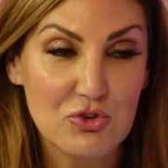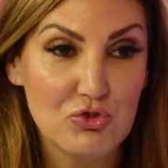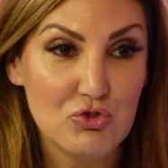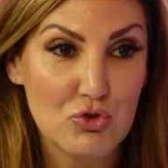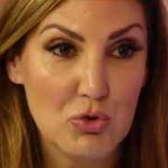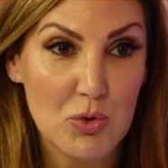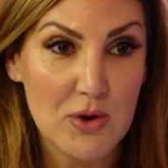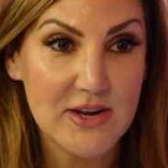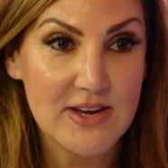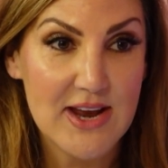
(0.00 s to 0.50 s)

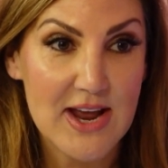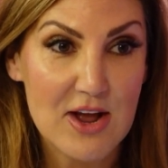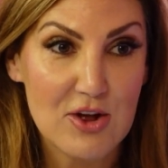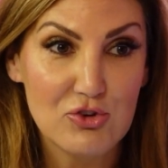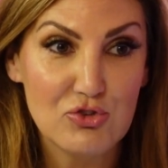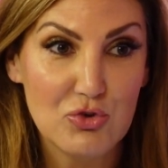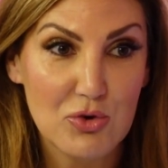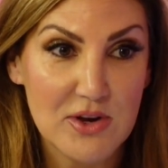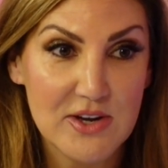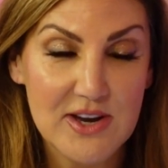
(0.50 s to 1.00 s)
Join now,
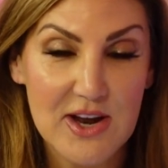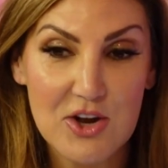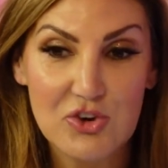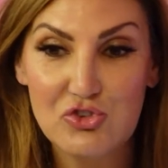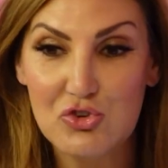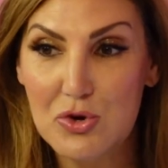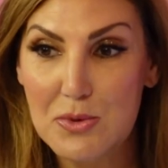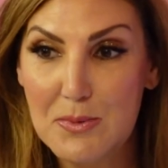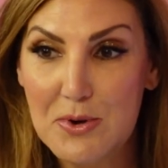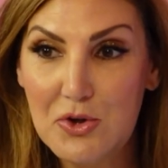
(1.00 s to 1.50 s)
join my
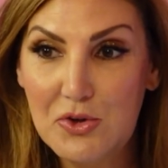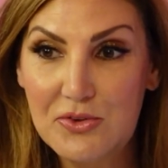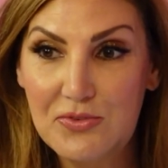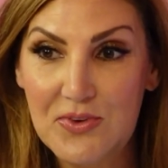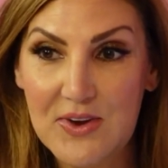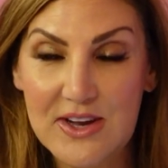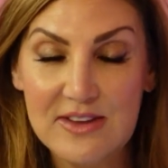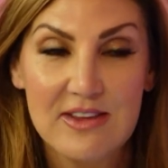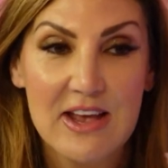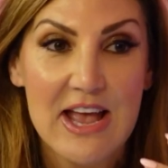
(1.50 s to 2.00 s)

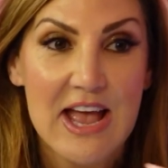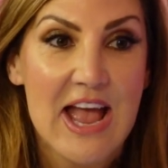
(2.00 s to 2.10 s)
OnlyFans.